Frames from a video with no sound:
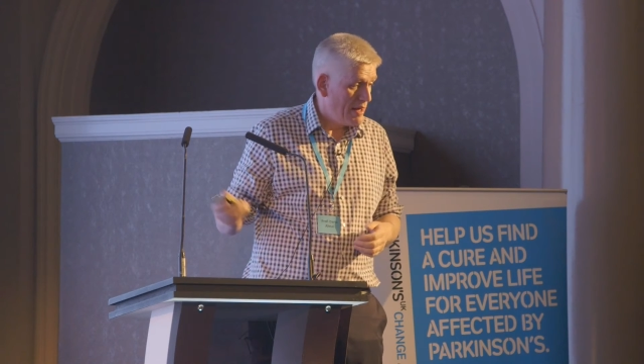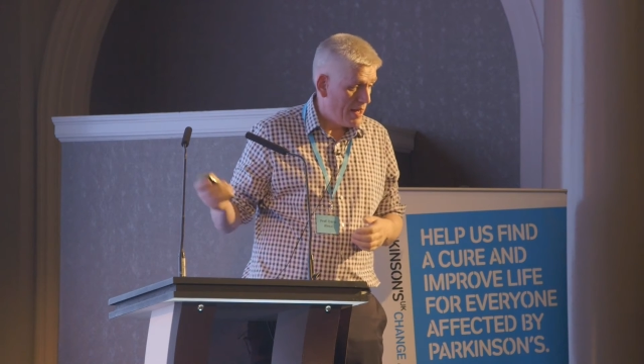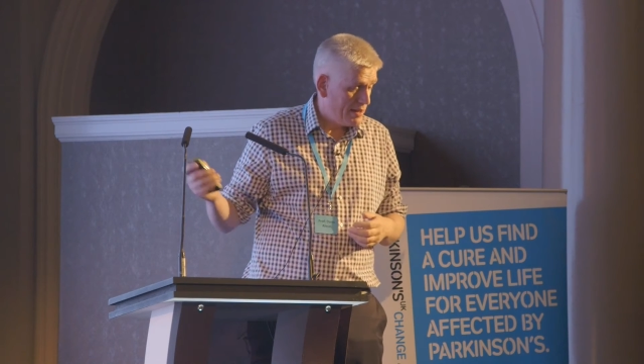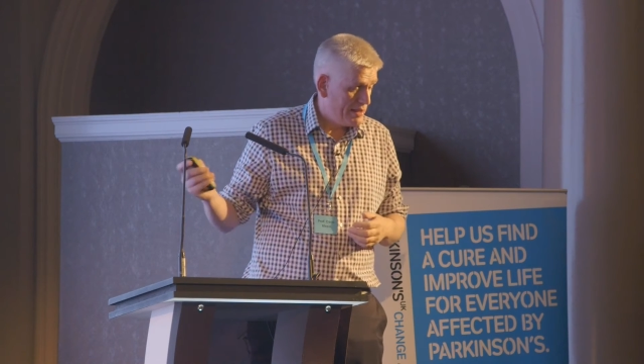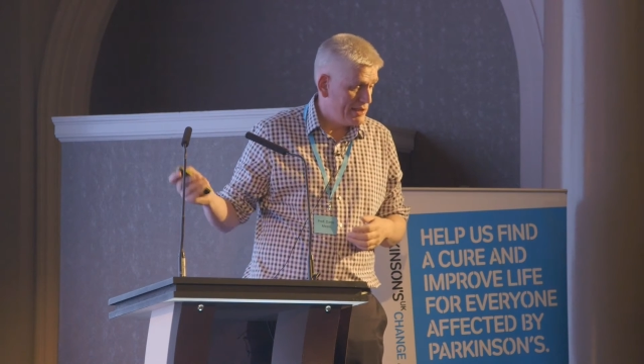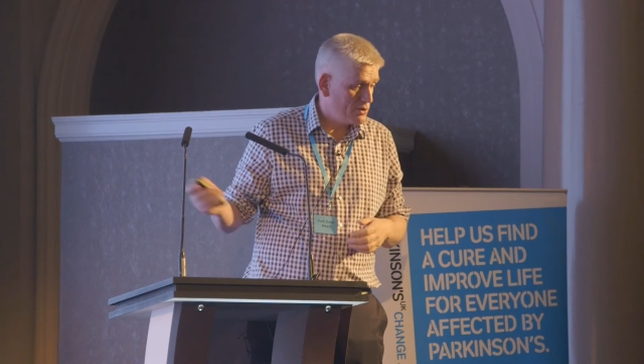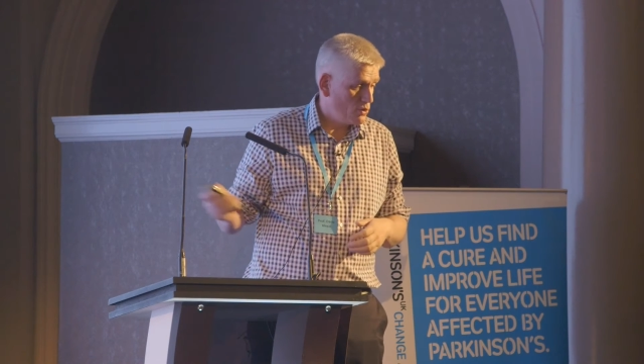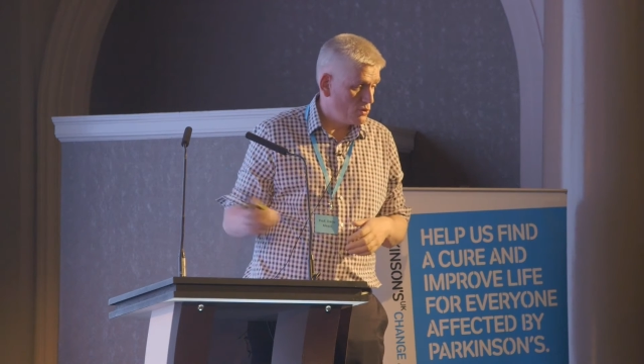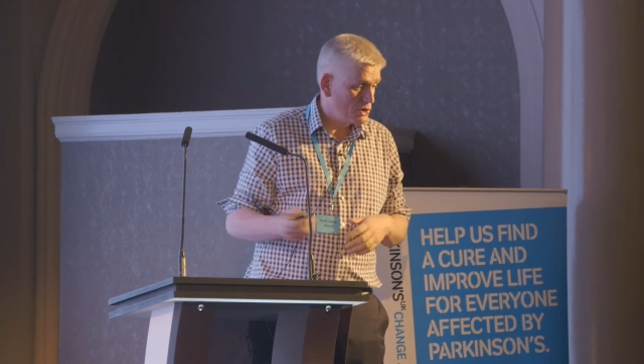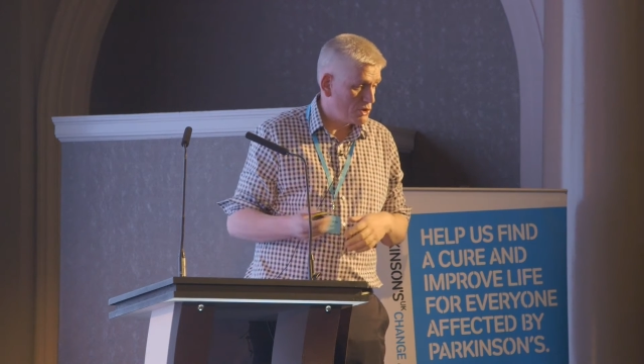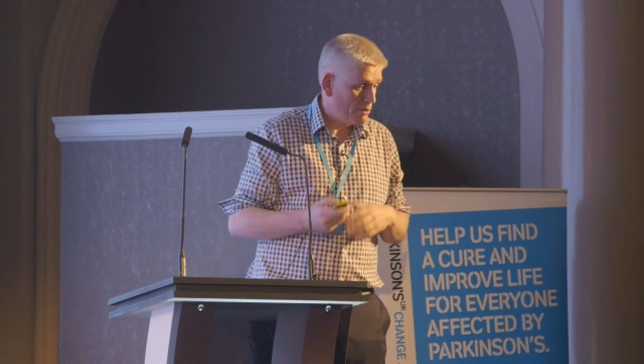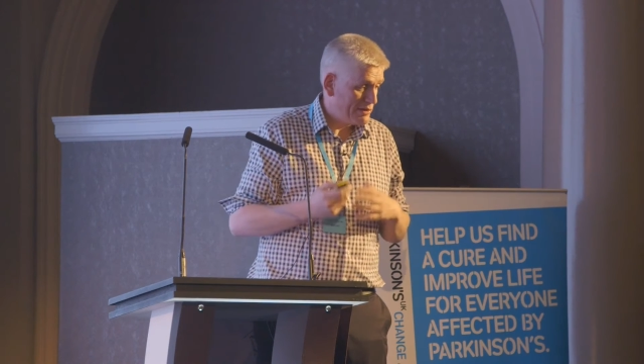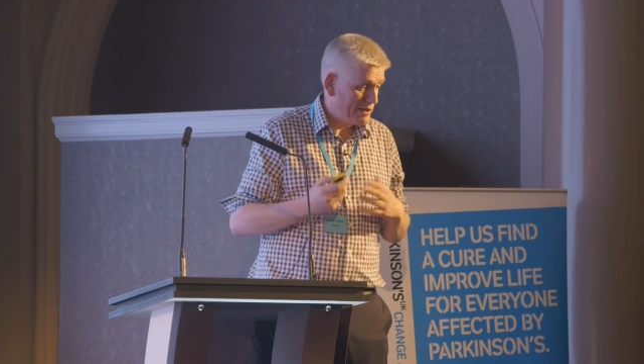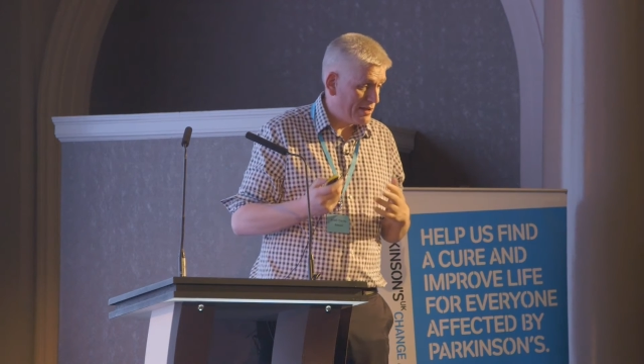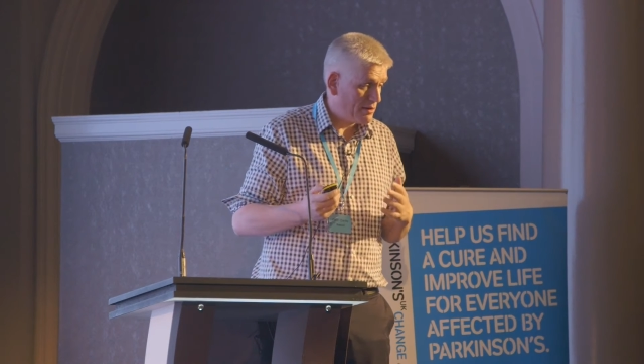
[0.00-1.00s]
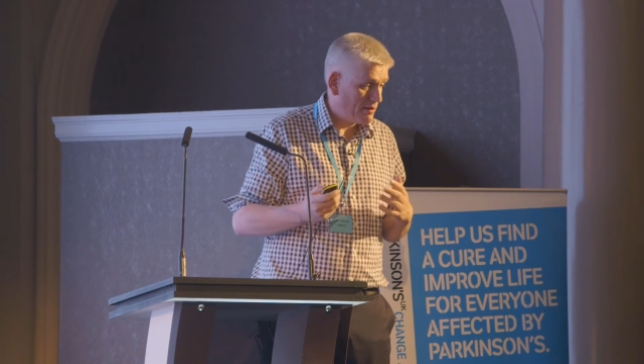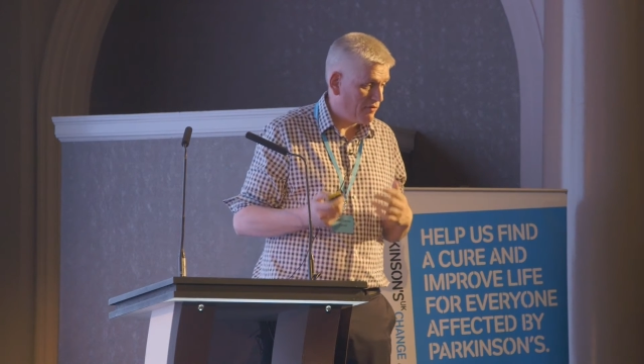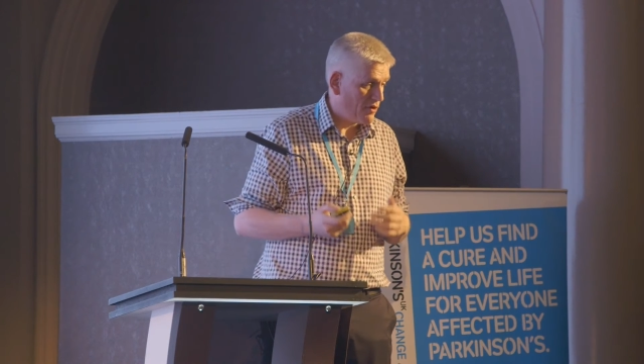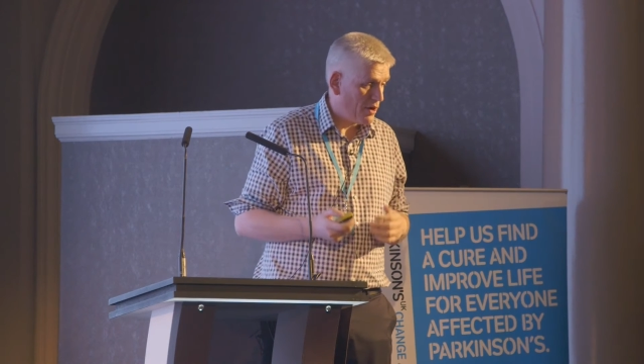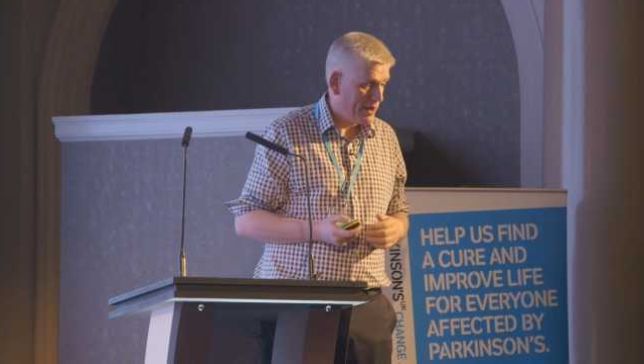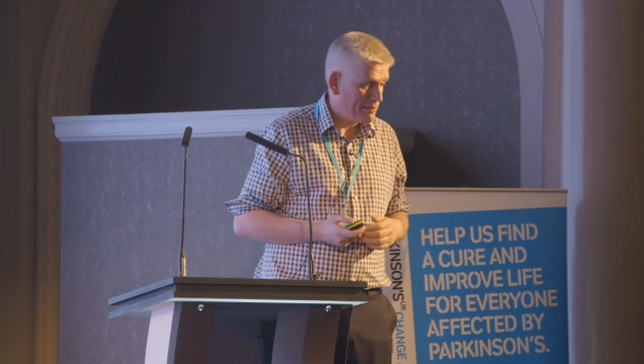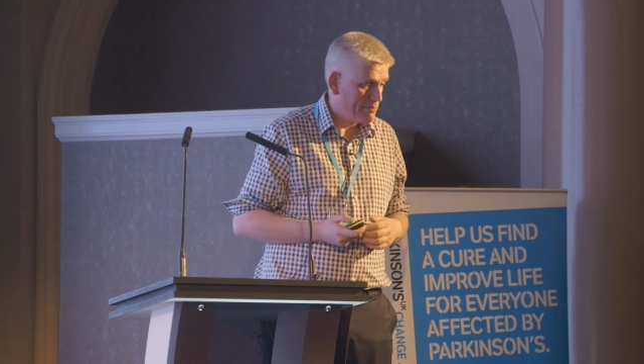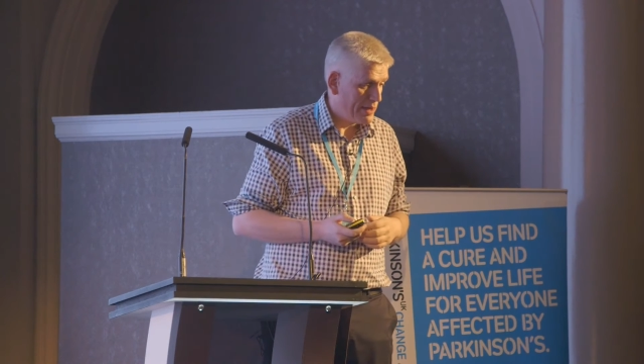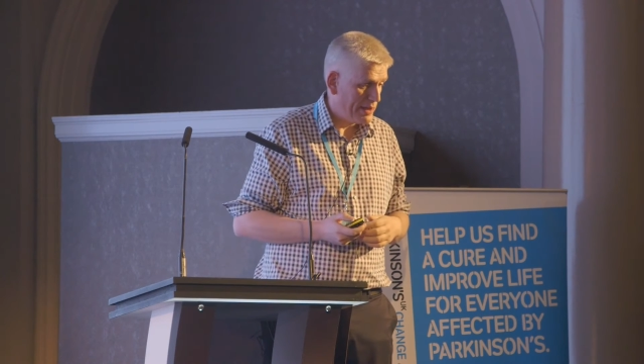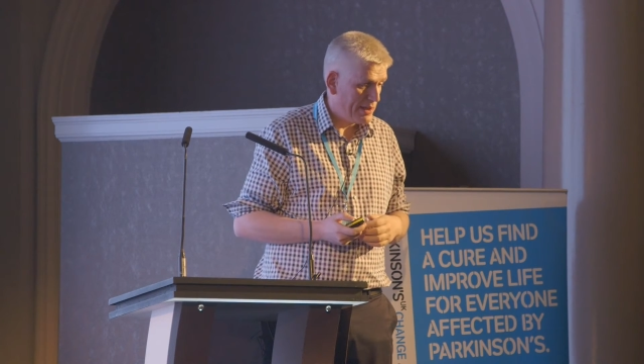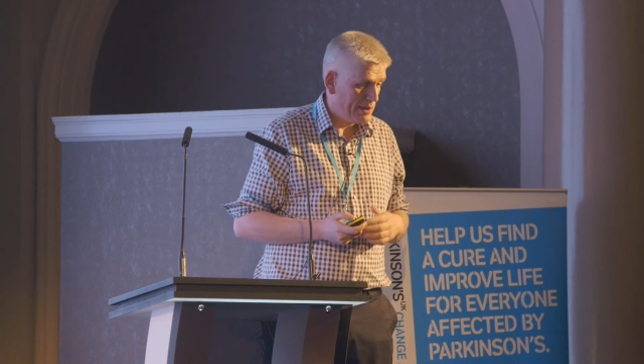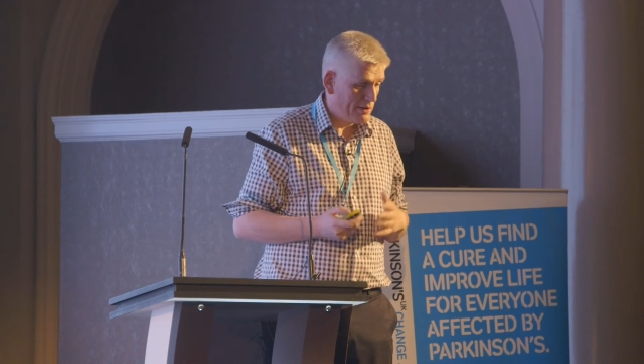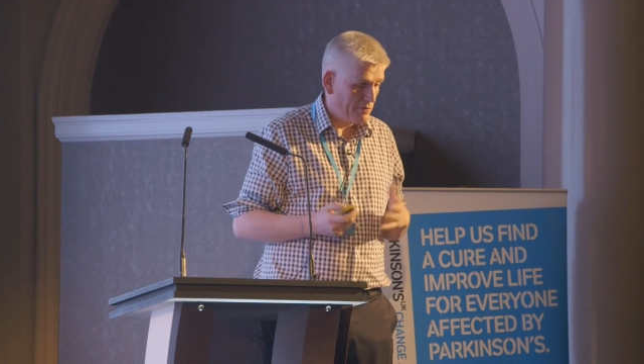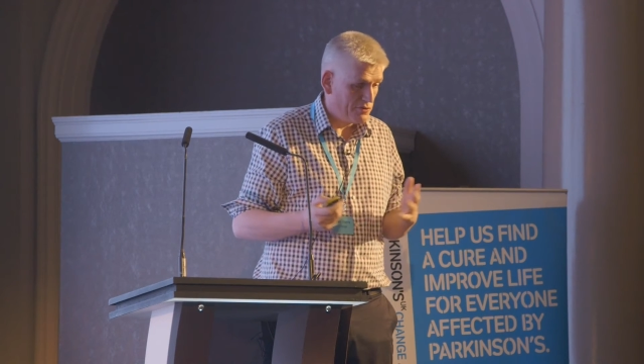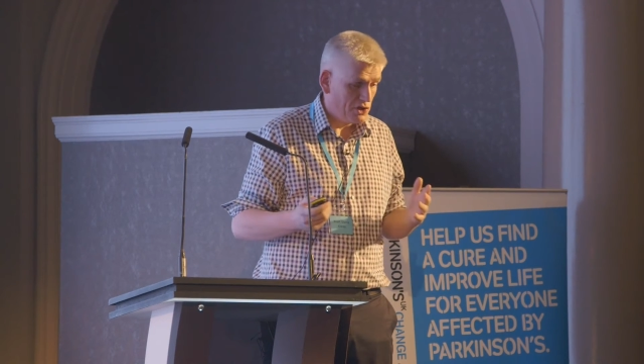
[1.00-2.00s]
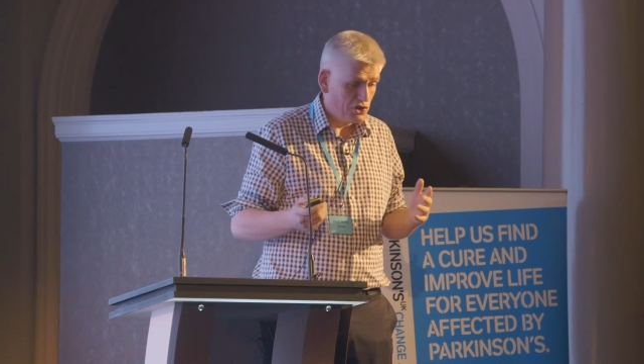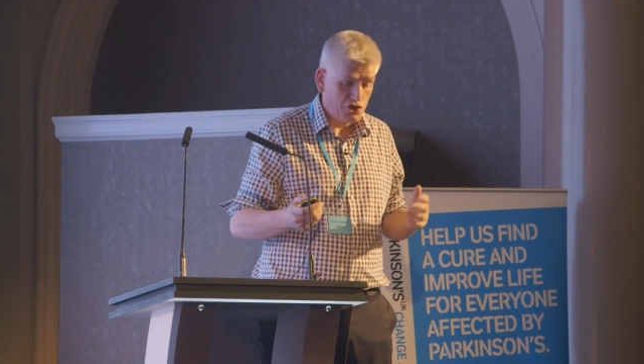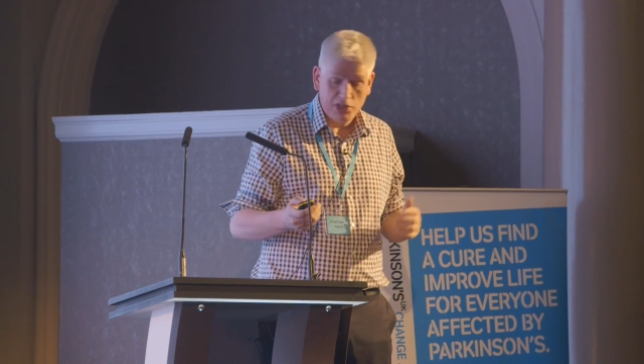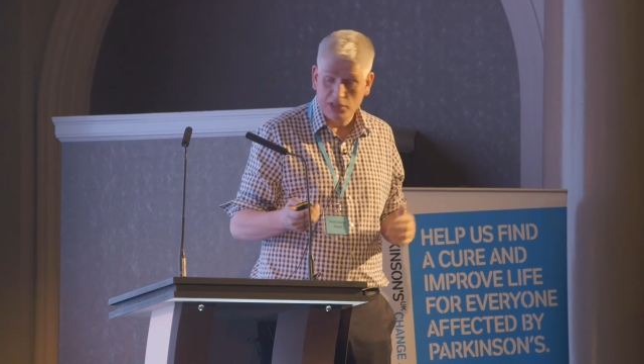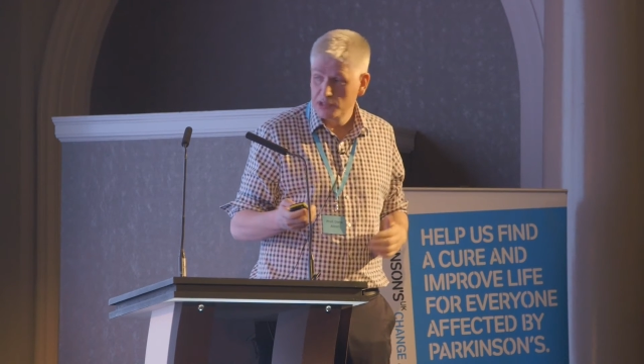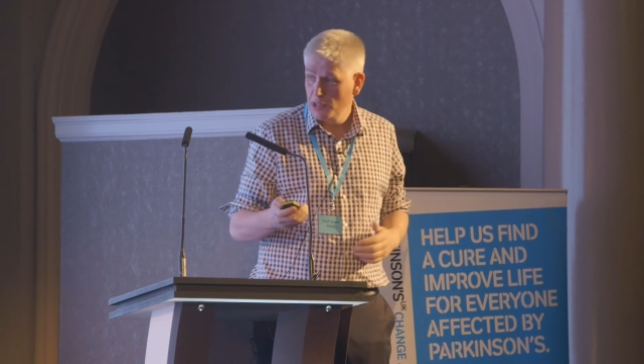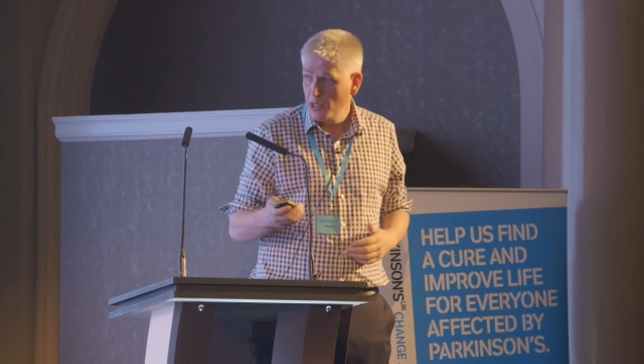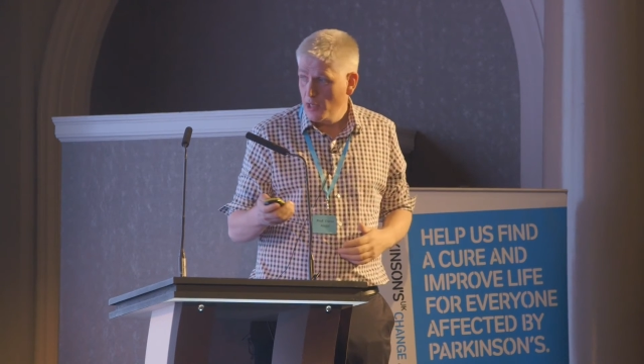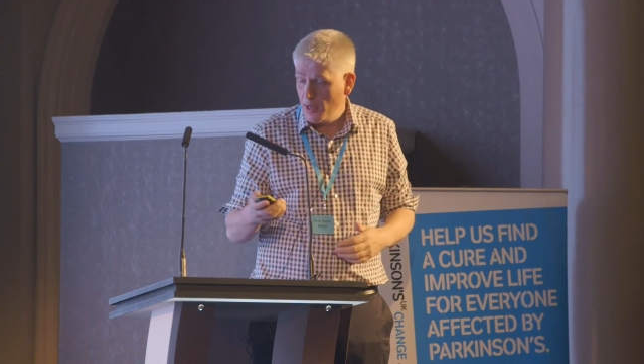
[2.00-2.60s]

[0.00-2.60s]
and he's also identified many of these genes,